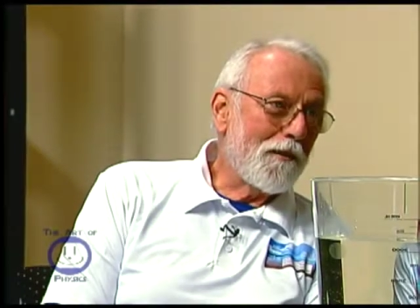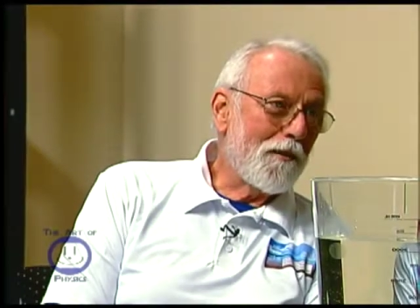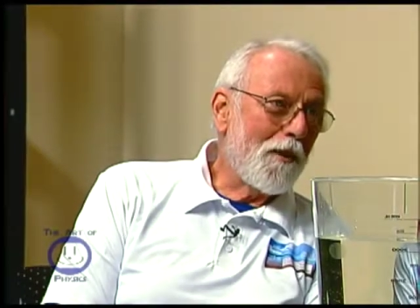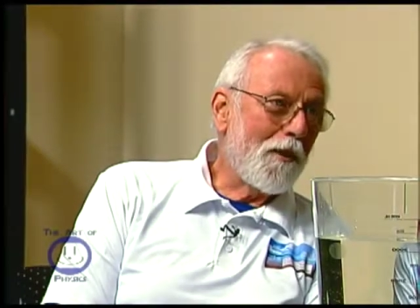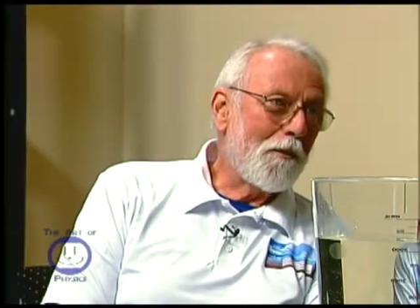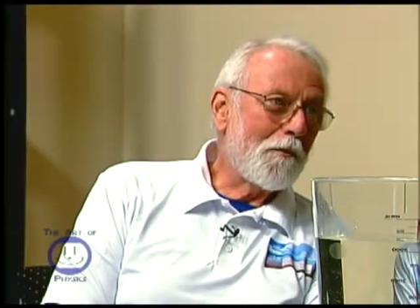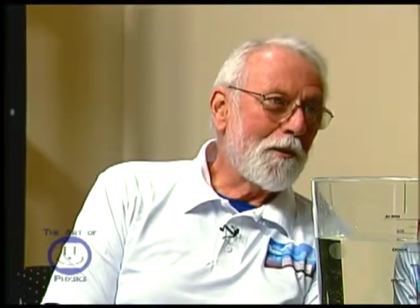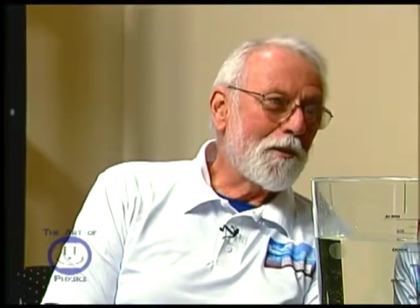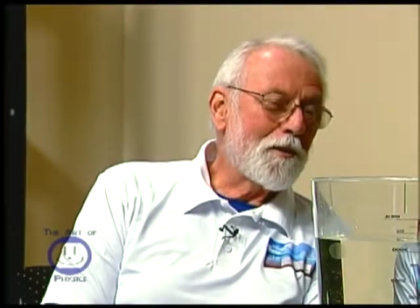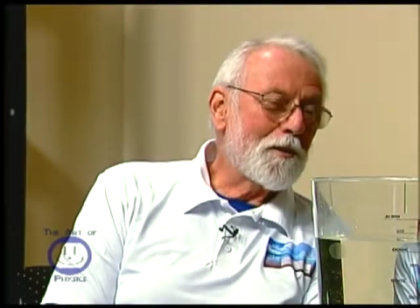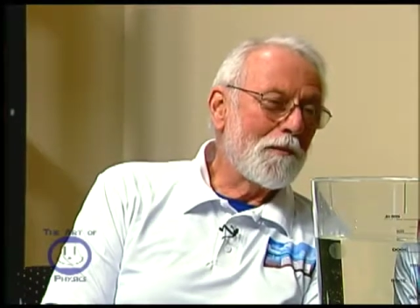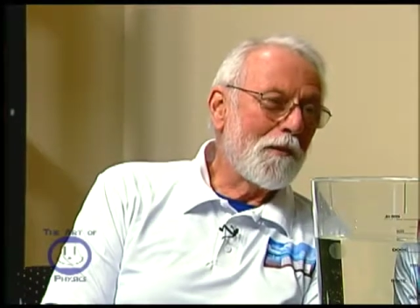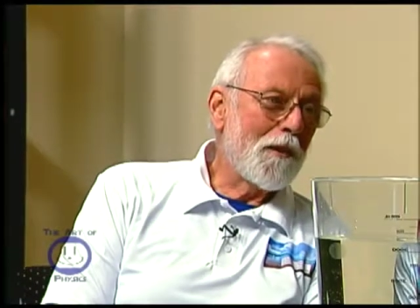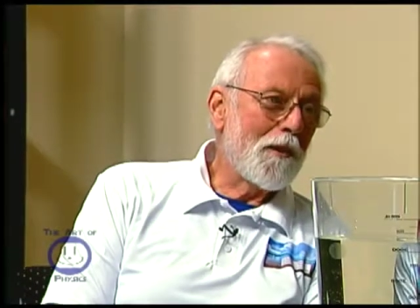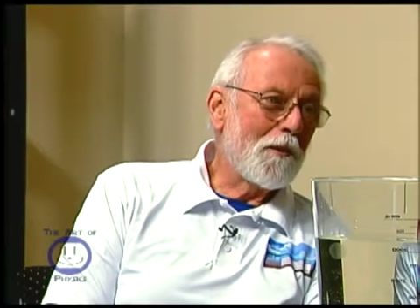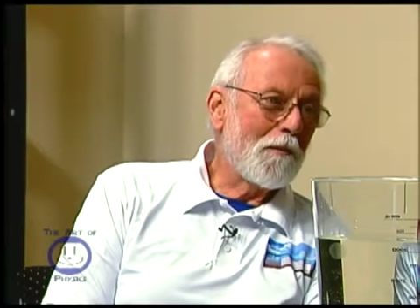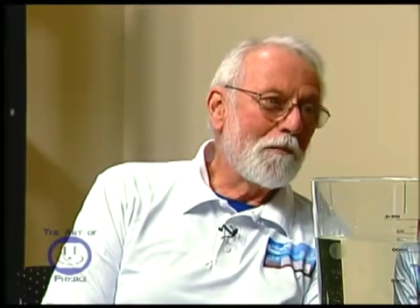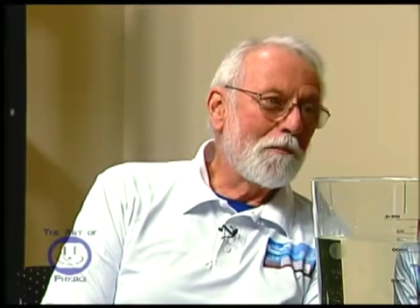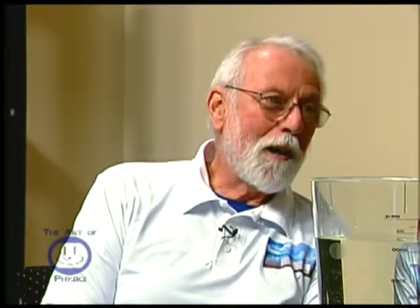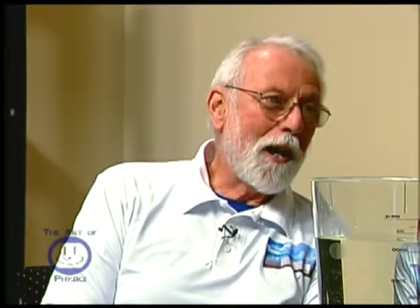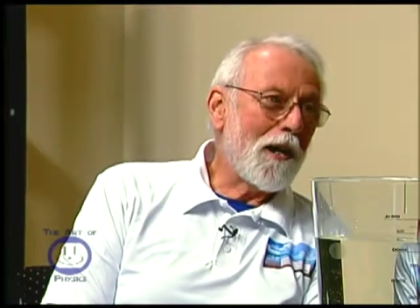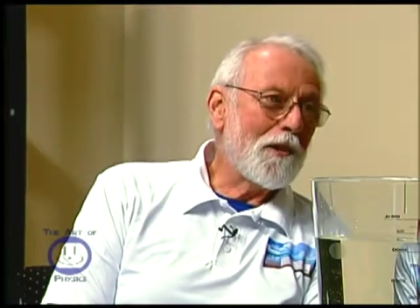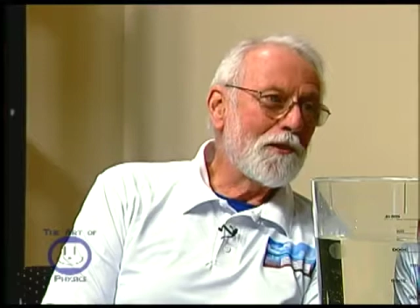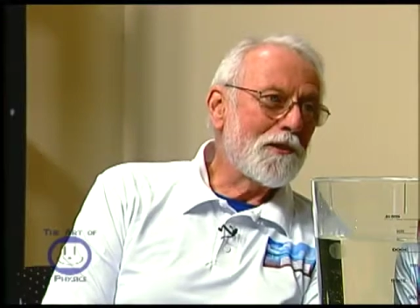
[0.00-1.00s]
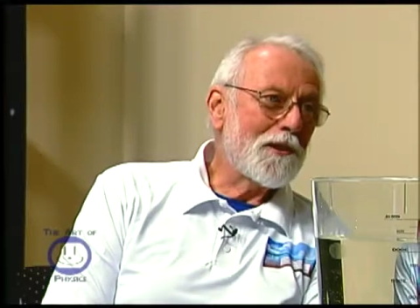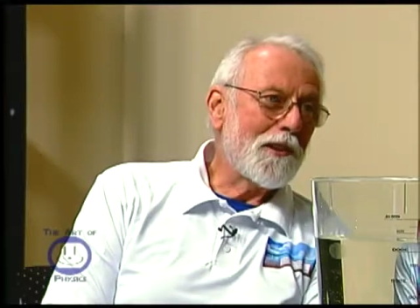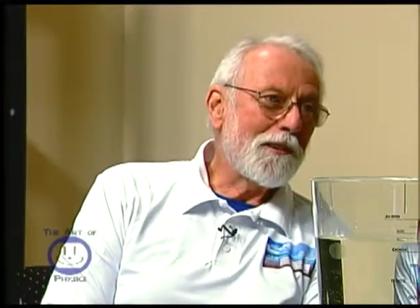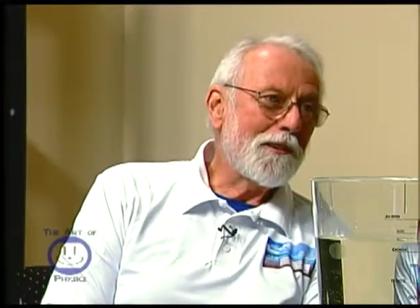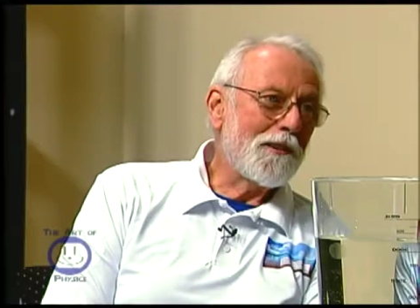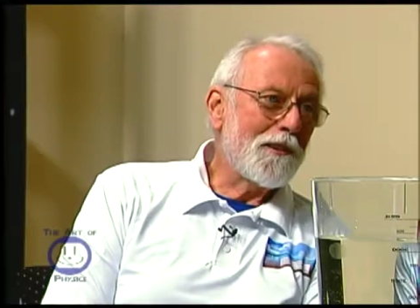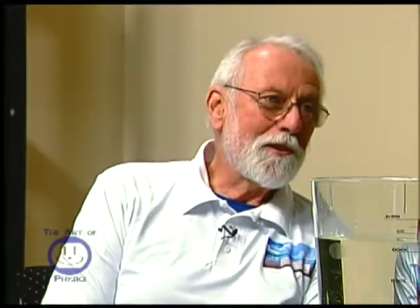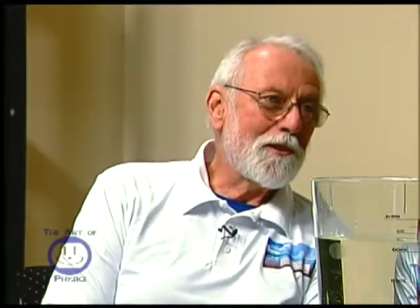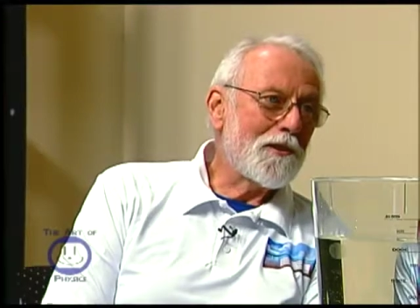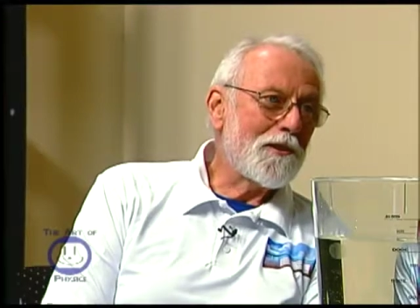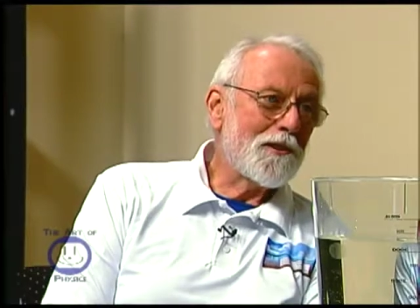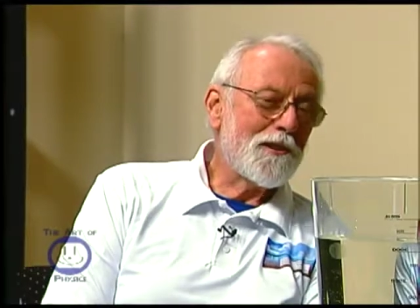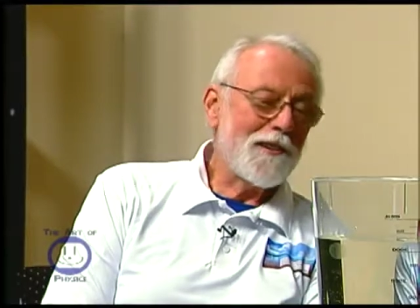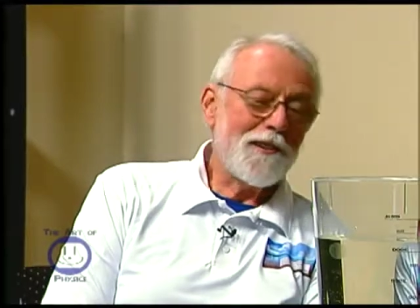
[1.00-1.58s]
along with some other bicyclists.